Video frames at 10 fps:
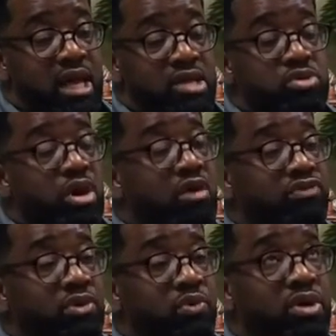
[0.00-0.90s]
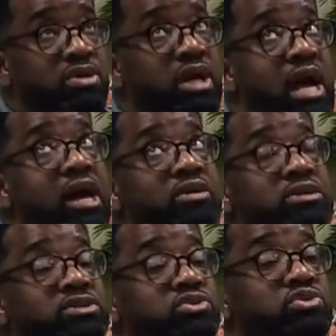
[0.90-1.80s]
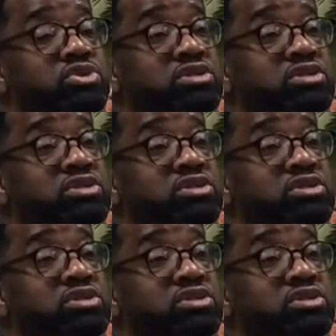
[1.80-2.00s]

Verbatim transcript: And you often wonder, how do you